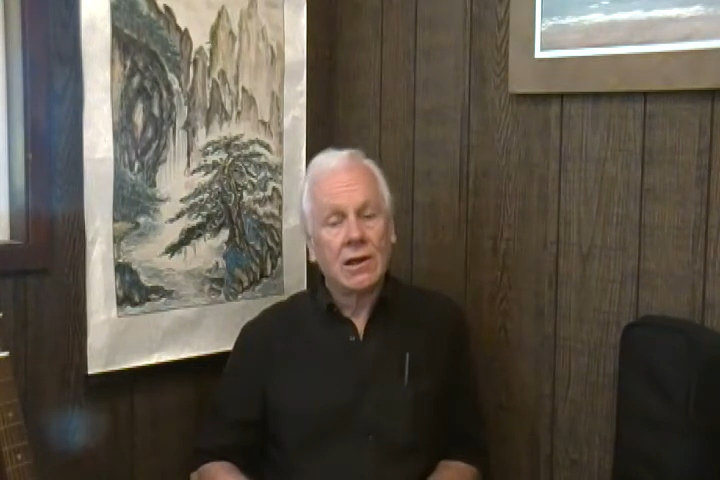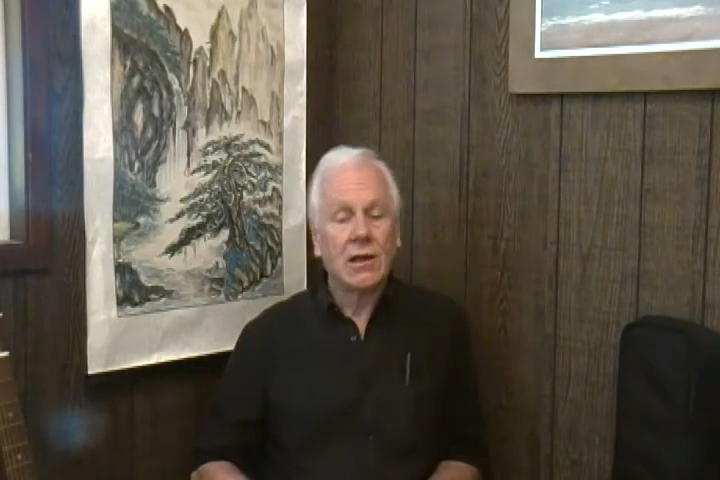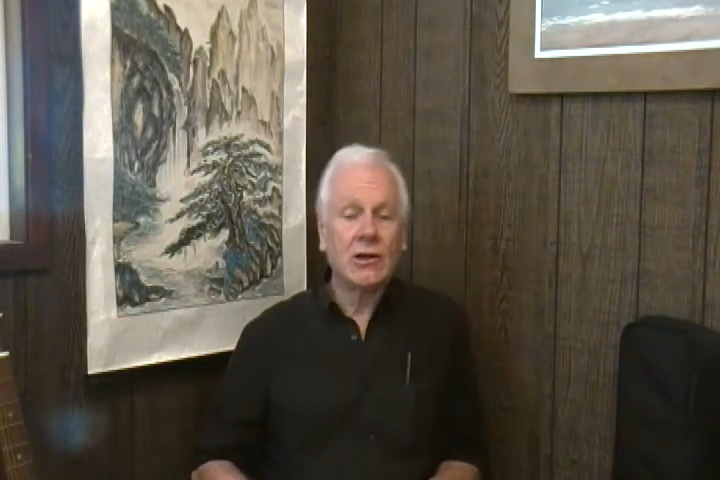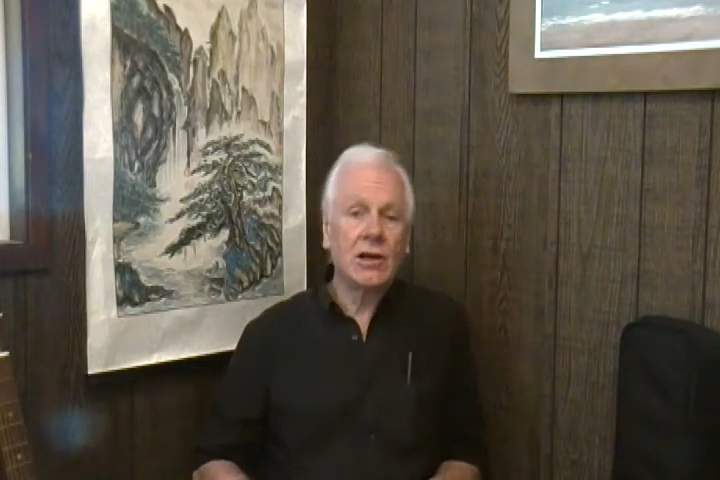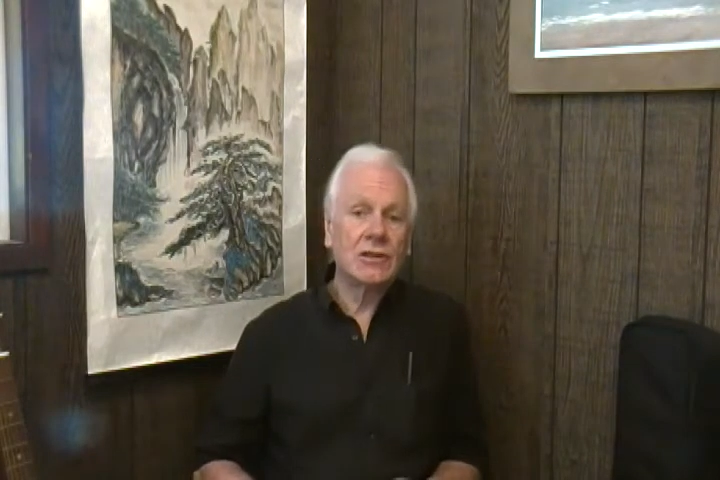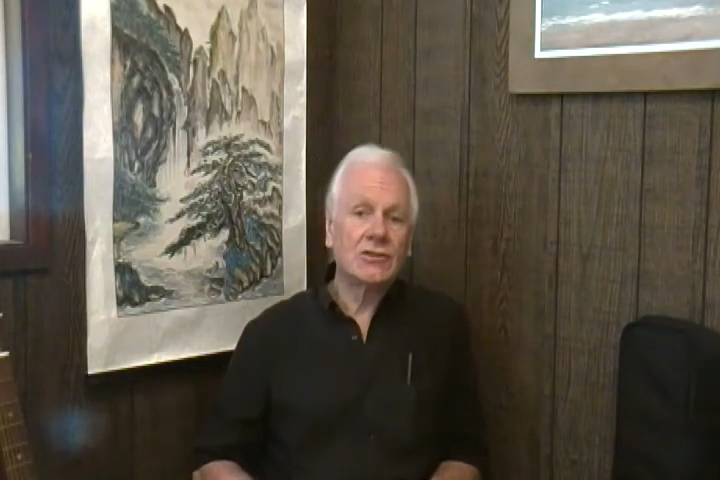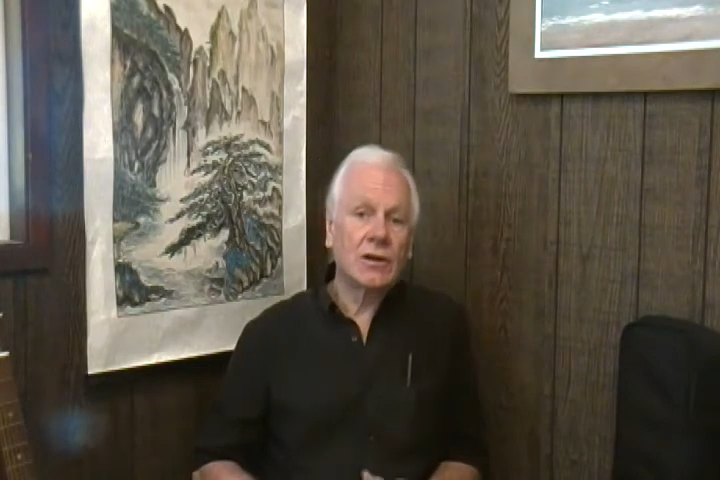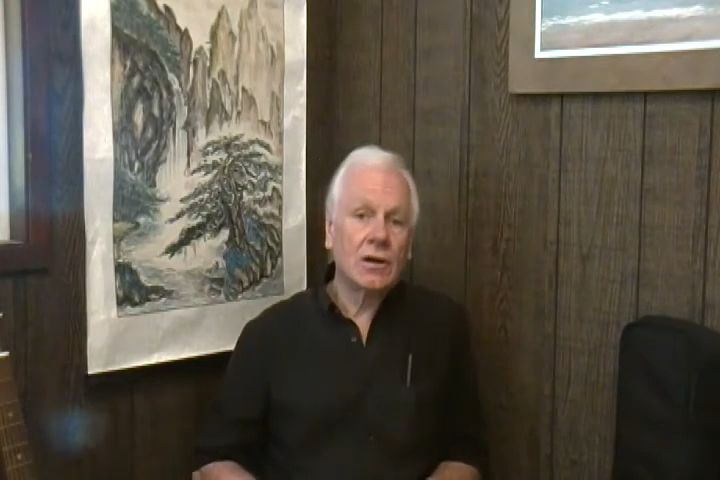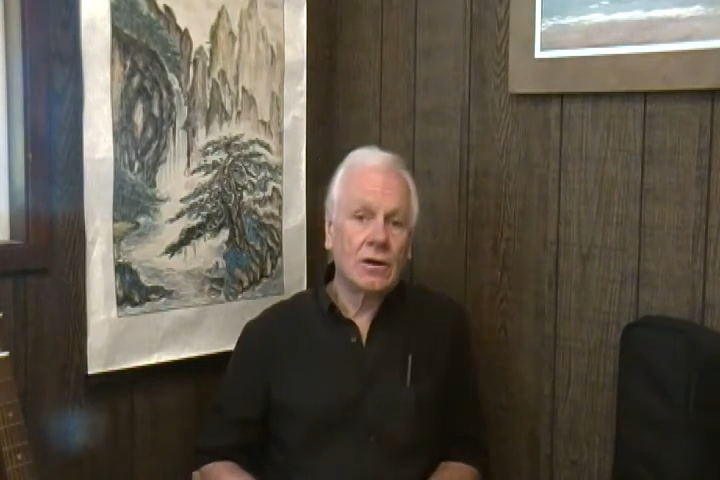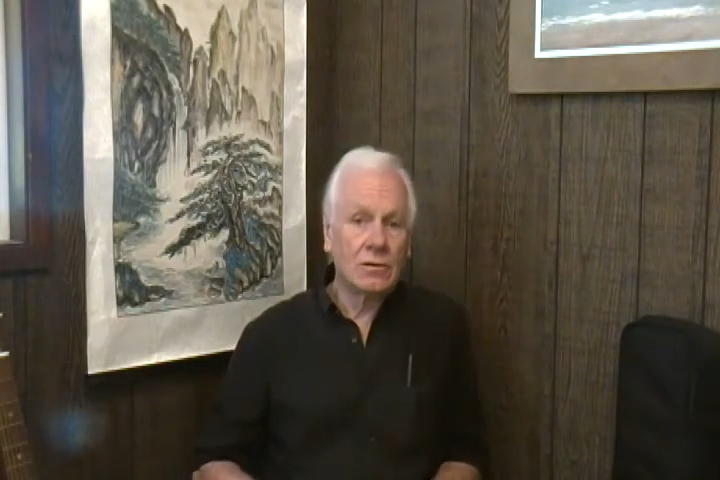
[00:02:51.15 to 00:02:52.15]
And he has a
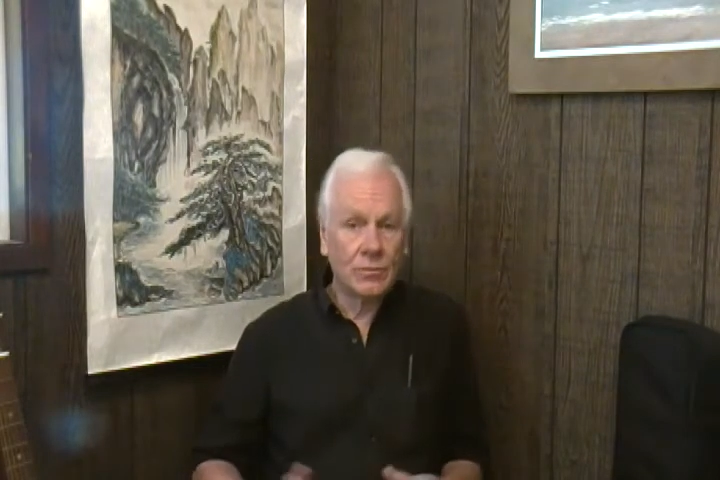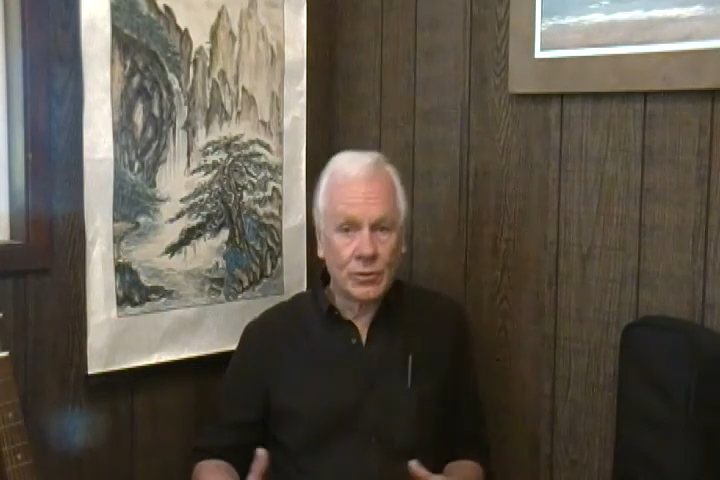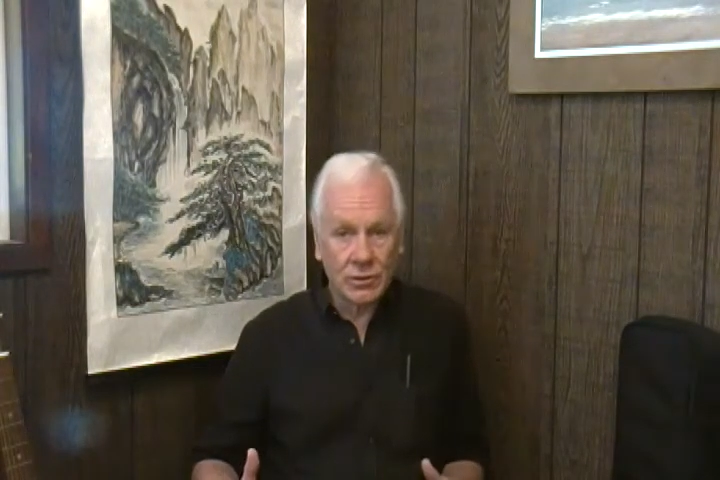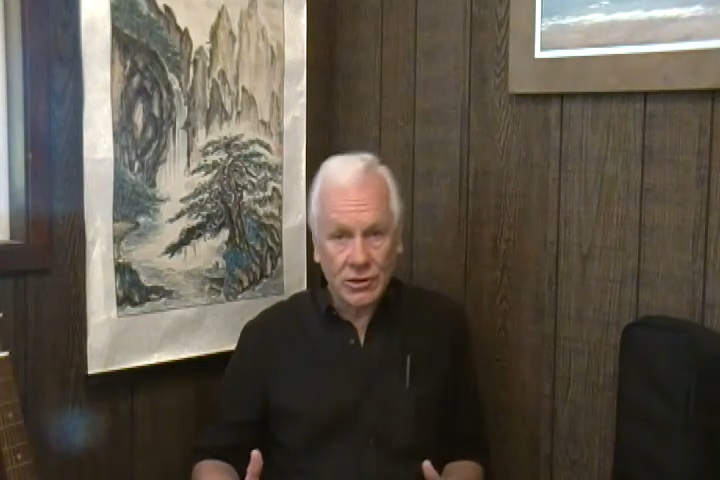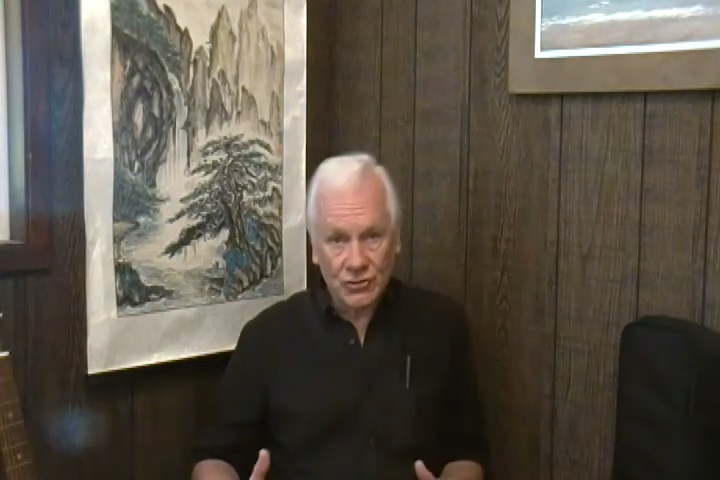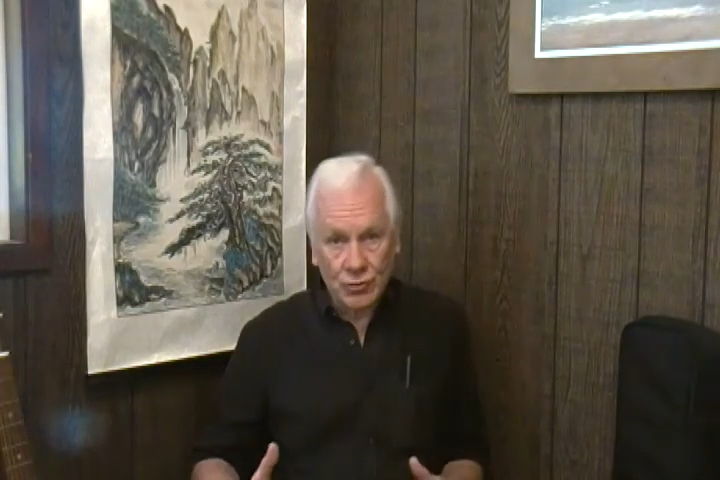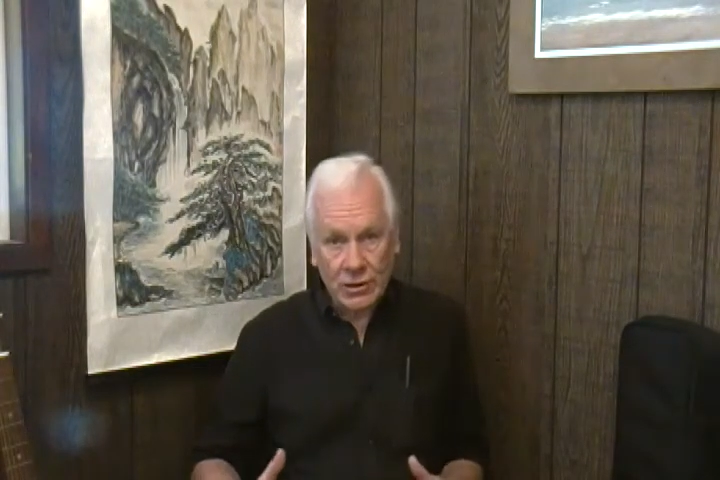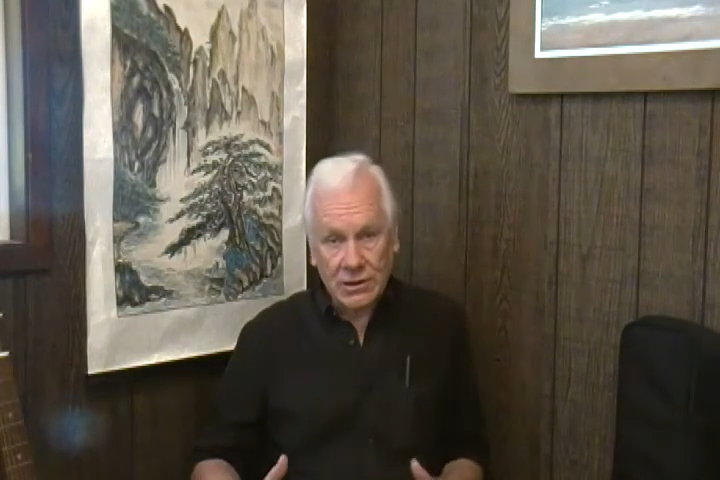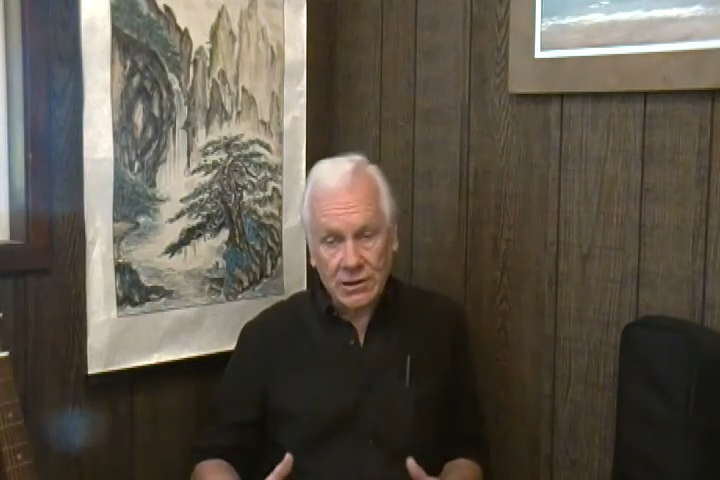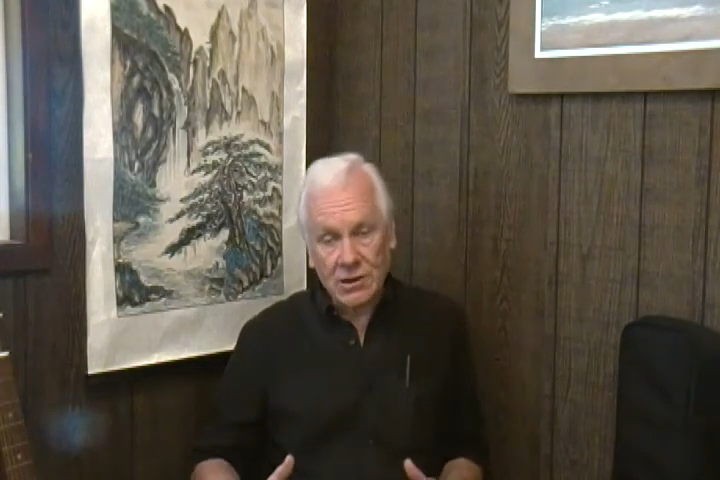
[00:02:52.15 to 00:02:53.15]
whole book. He's
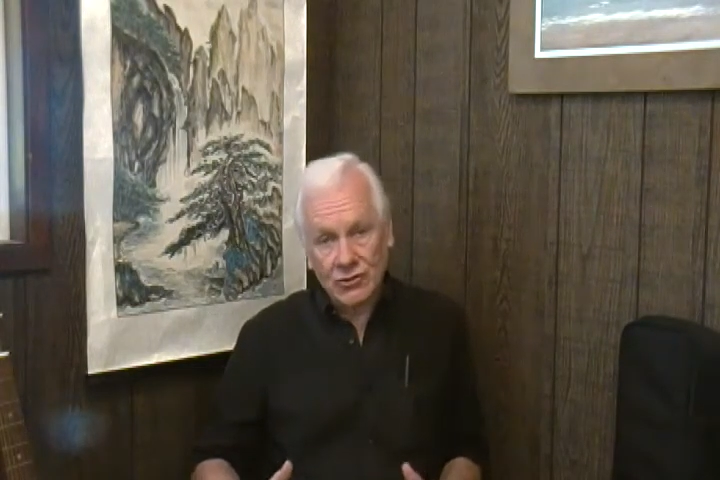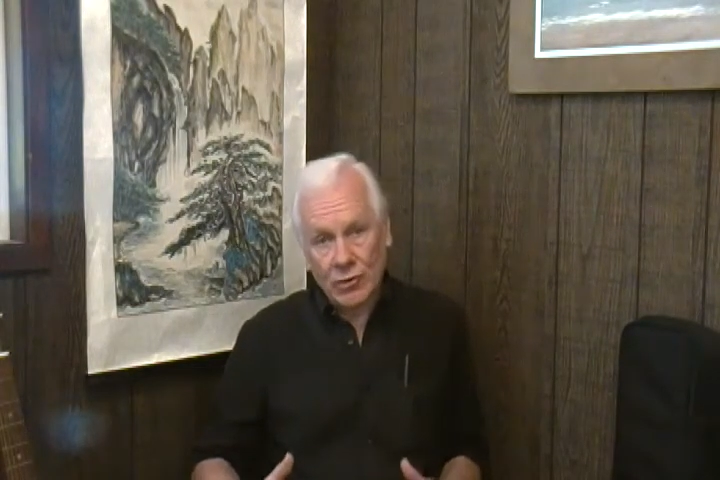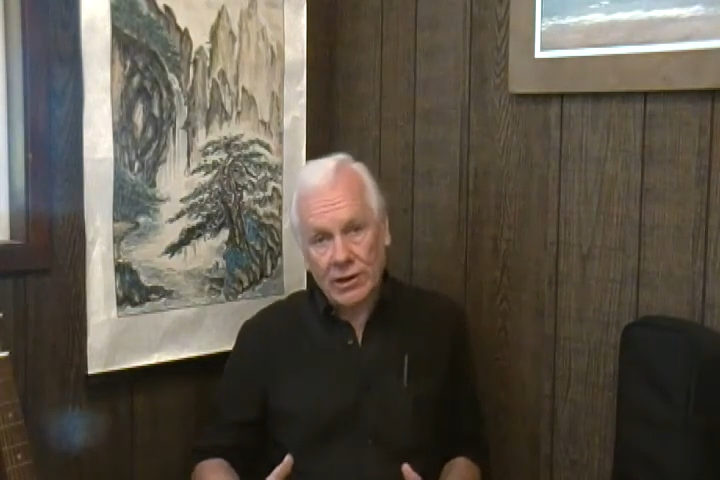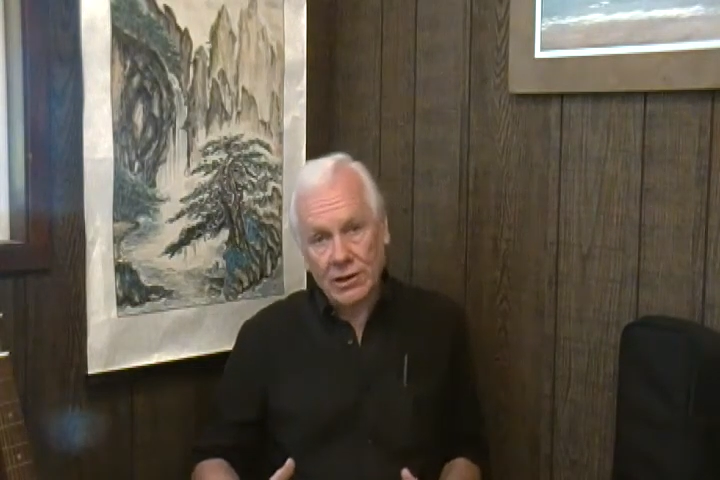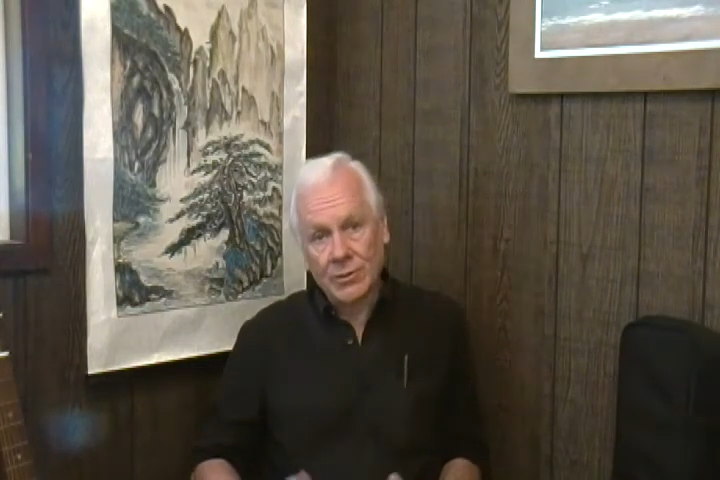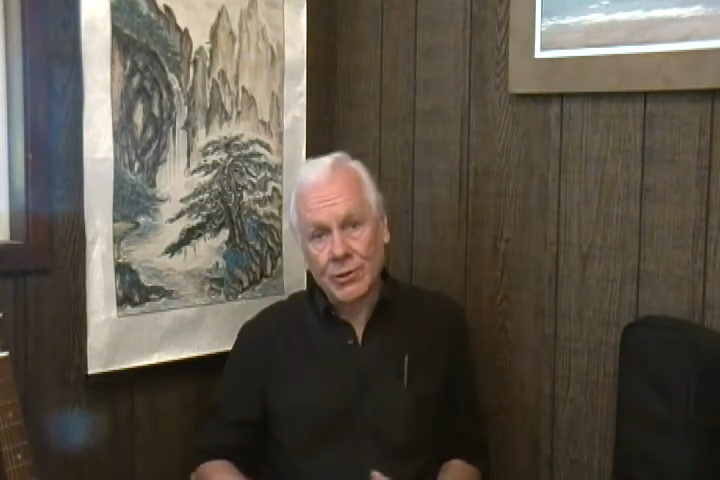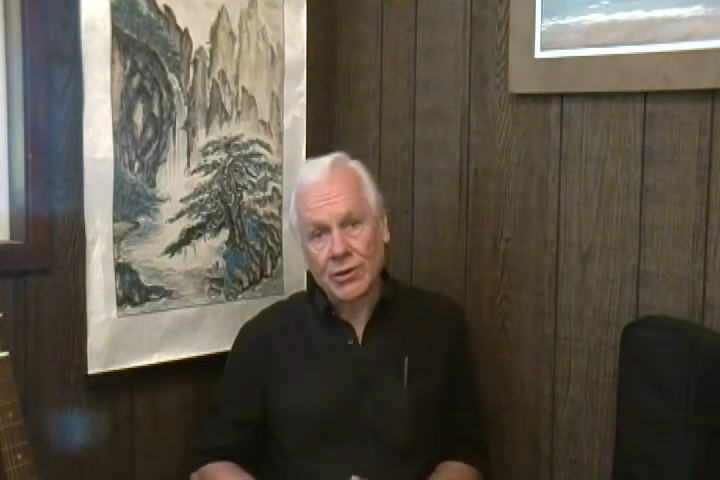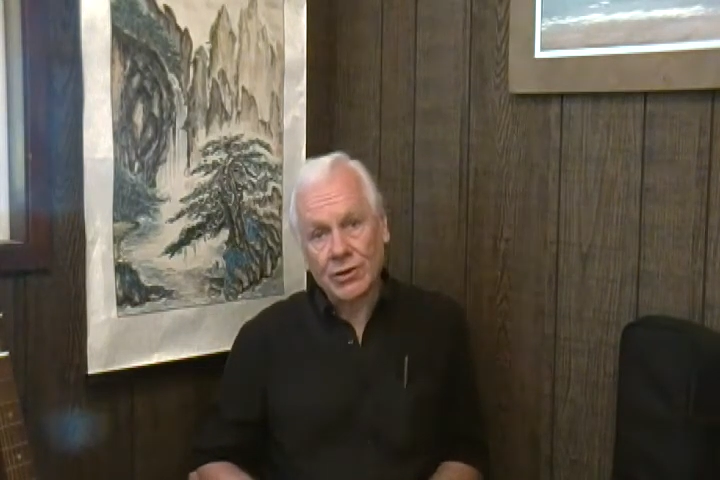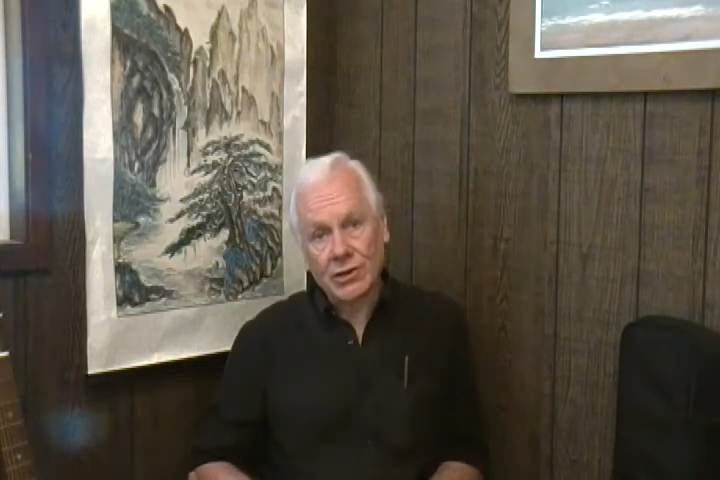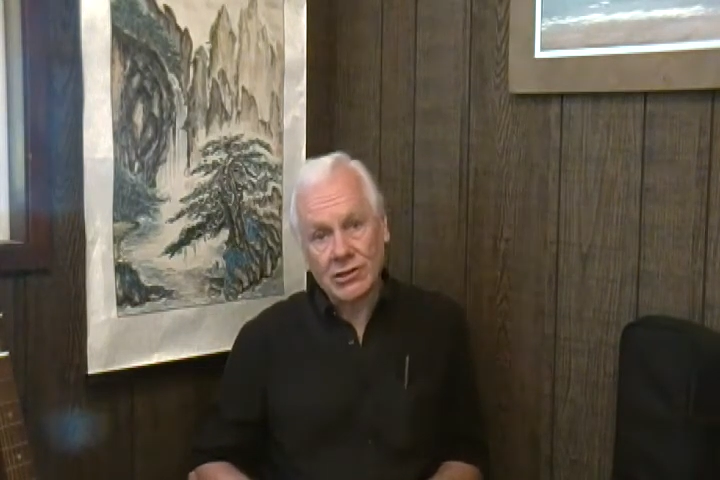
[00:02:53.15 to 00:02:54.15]
writing a book,